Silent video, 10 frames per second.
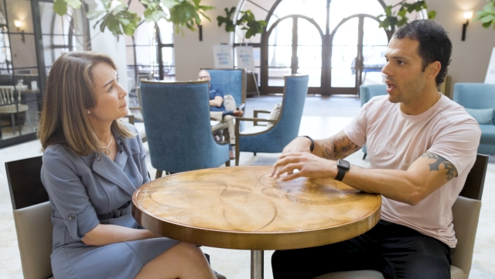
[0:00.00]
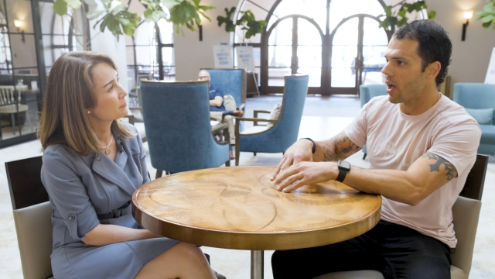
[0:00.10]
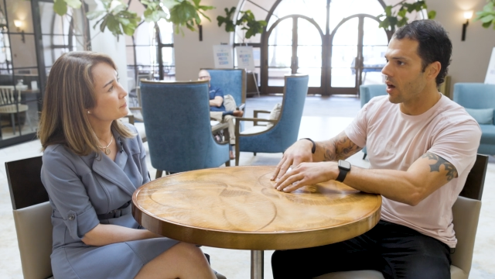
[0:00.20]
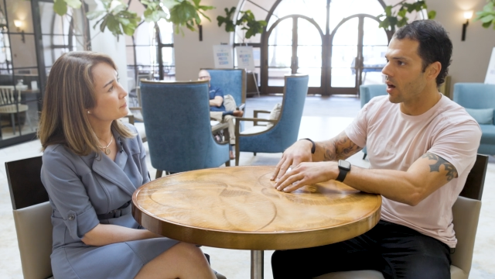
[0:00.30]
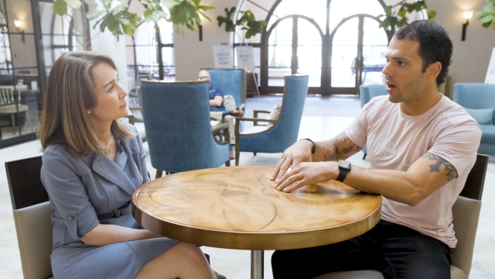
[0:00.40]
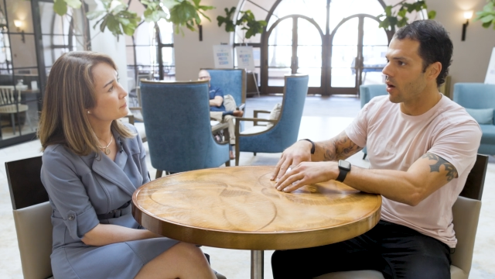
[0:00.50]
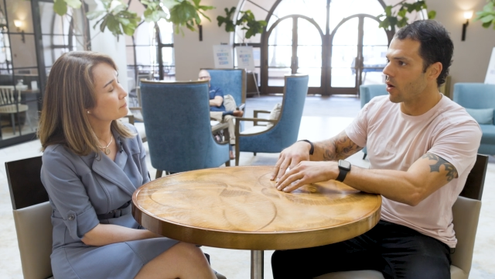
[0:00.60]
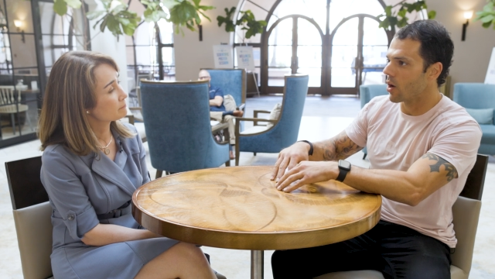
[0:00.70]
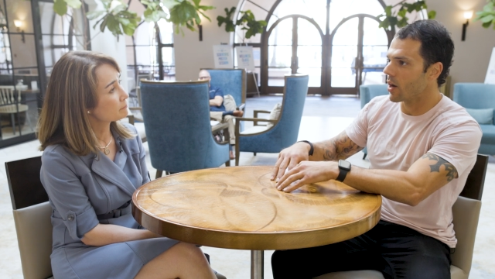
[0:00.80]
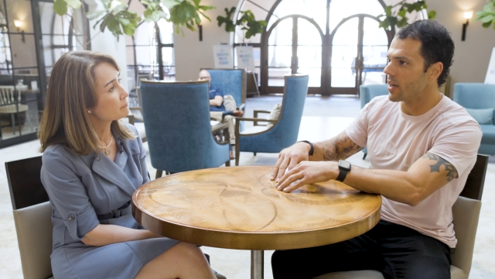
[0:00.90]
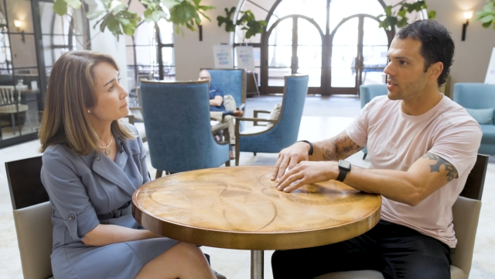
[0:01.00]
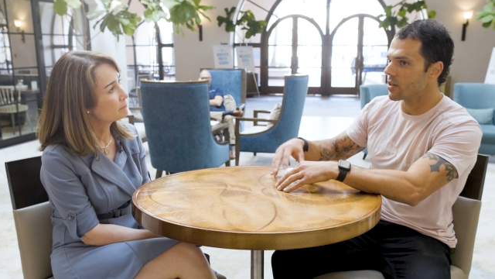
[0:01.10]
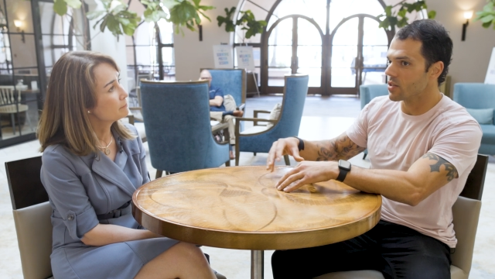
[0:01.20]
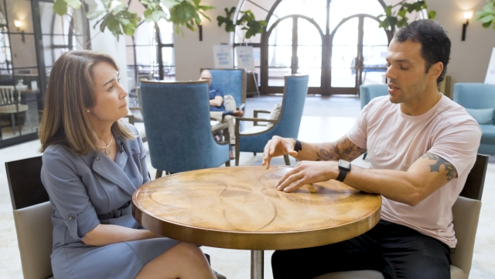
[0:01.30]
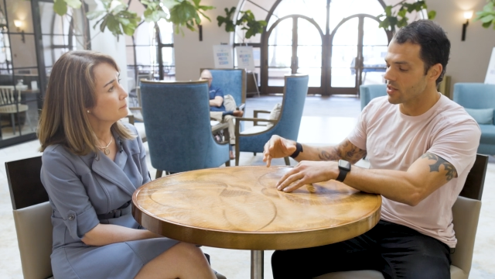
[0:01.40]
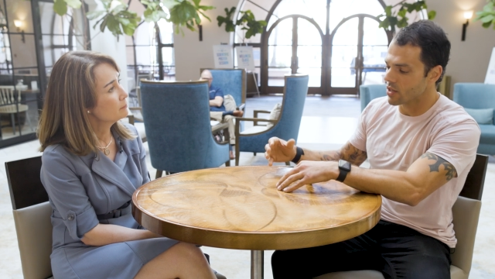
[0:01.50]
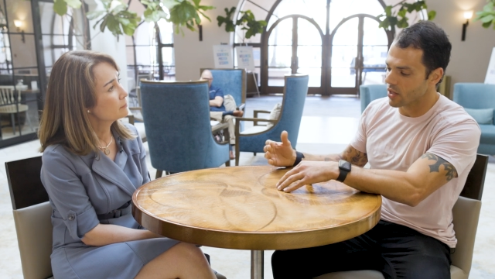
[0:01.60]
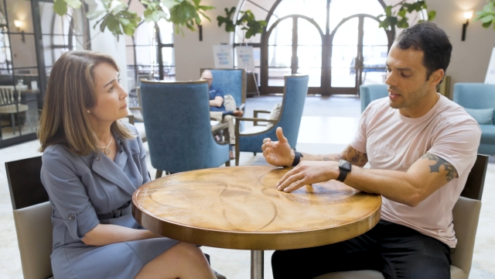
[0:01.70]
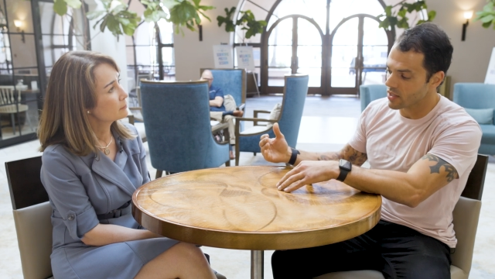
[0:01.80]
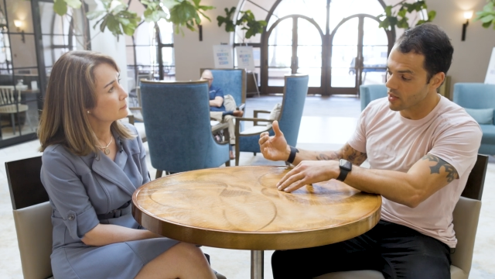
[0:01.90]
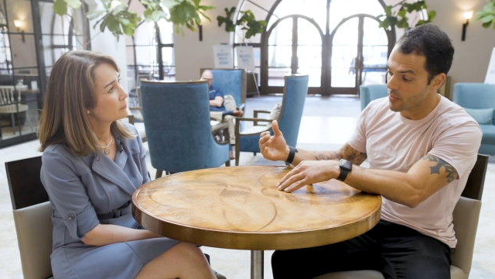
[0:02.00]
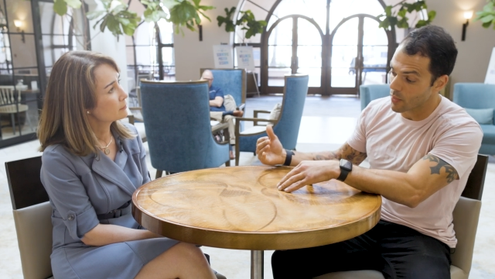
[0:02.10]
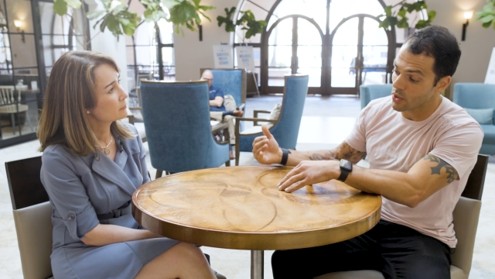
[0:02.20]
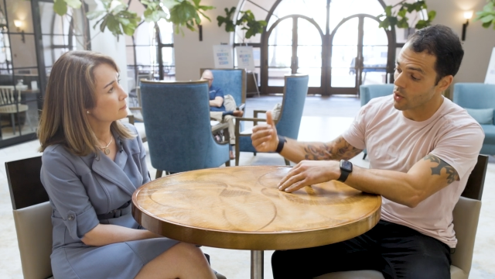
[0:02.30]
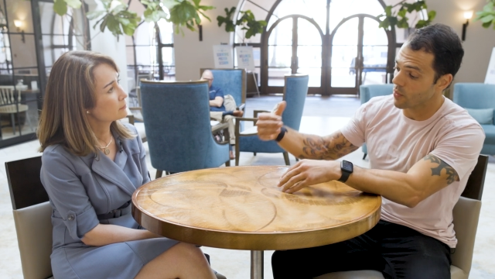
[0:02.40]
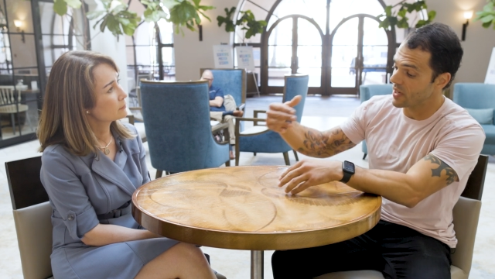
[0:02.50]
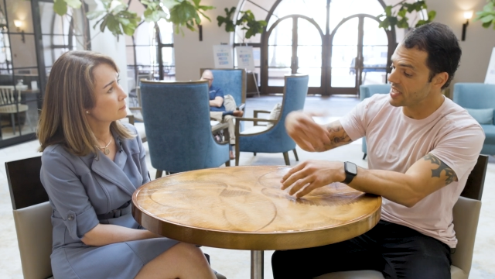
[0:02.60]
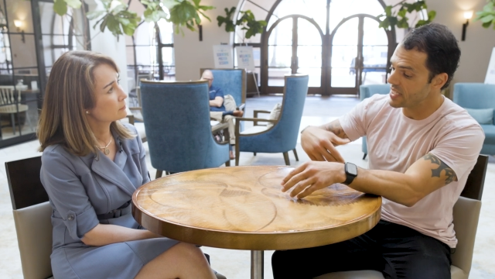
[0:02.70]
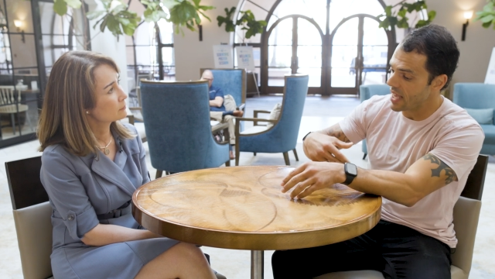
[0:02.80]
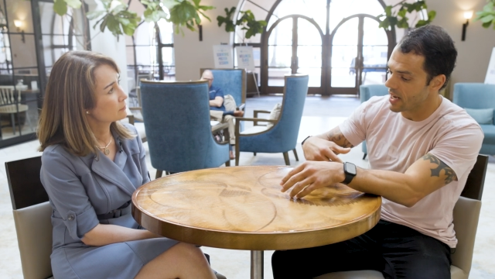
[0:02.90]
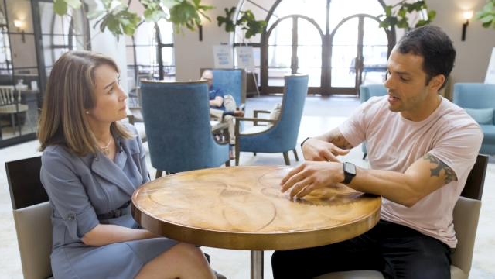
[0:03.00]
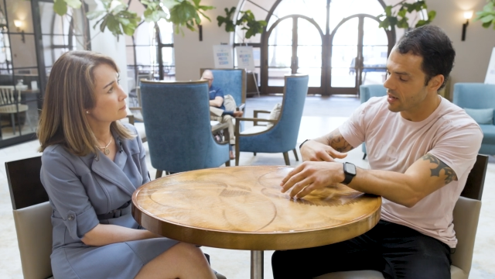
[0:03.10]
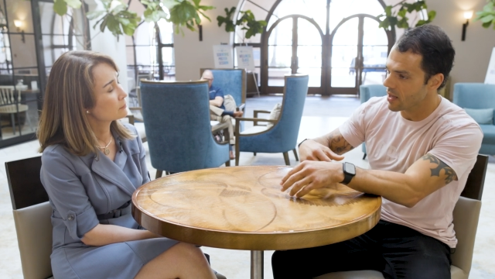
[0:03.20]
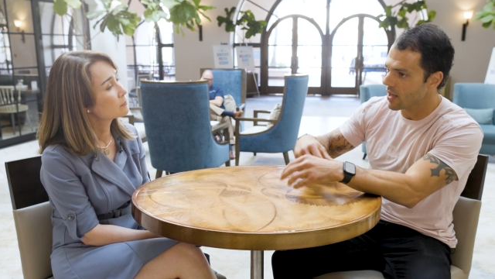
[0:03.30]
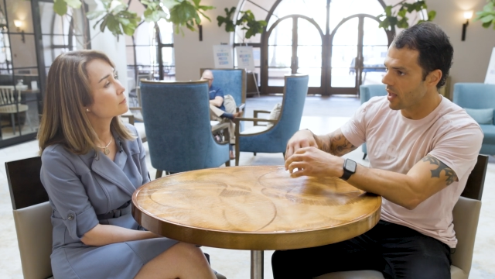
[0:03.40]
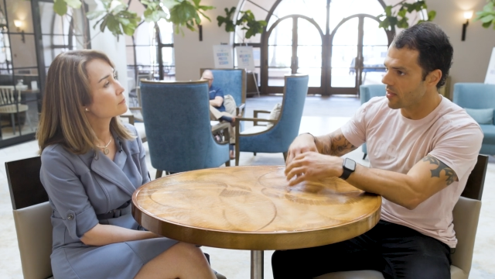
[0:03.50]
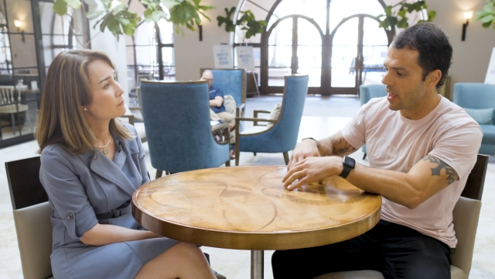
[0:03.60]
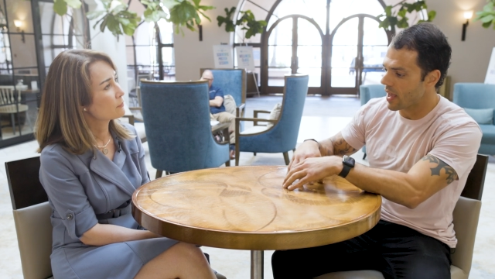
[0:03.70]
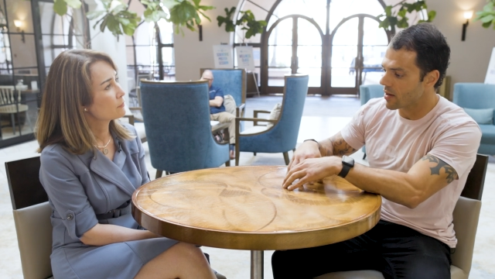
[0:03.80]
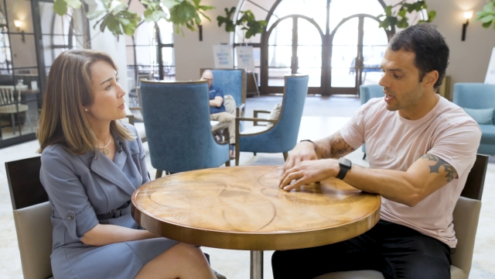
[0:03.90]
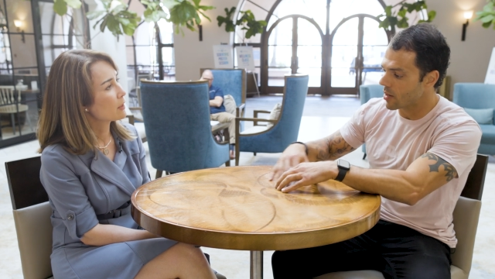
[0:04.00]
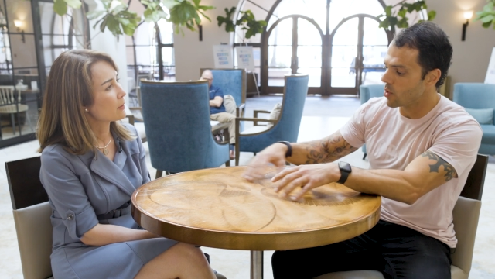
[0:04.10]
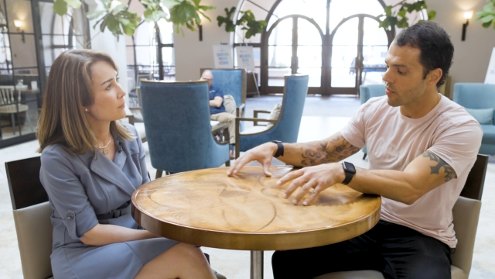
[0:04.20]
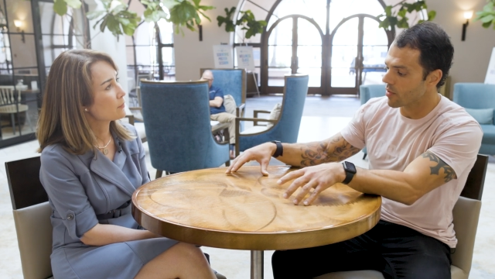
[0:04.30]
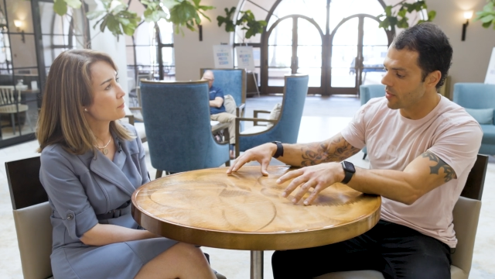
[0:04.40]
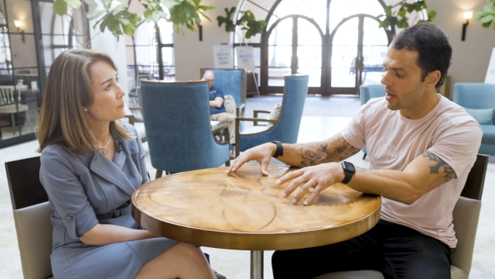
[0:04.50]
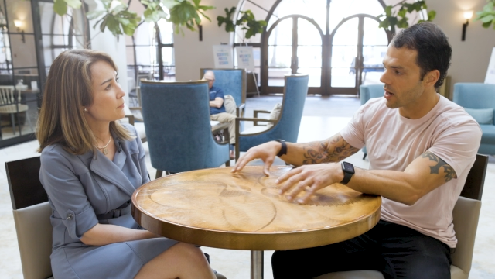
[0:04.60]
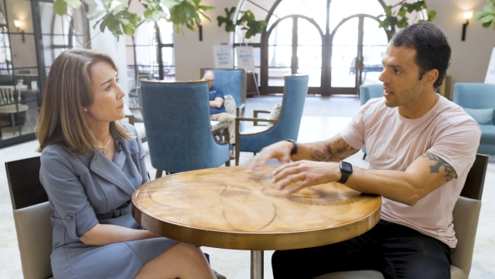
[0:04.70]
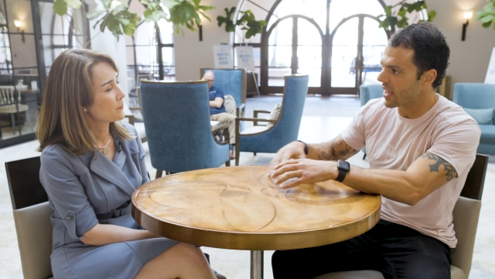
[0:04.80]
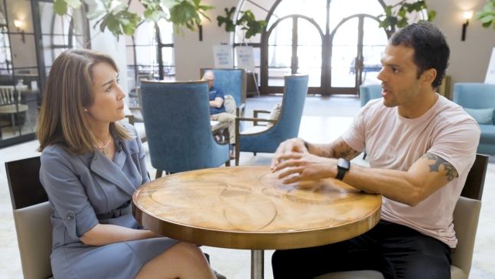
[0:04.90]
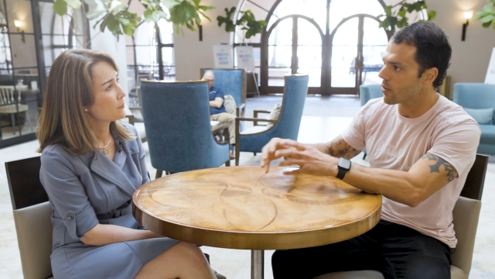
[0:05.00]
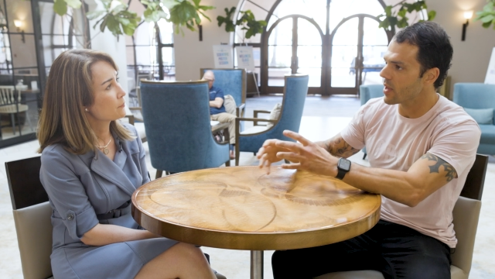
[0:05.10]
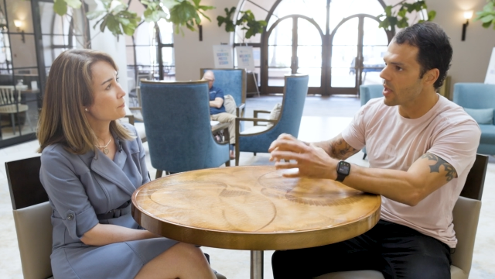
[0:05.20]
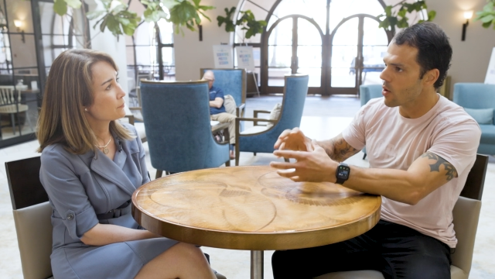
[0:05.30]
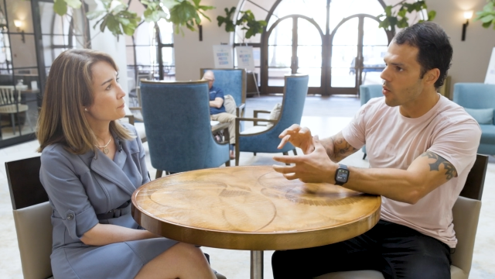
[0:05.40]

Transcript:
Speaker 1: or, or is there is there like something we do to reset it and then kind of yeah. move from there? Like, how do we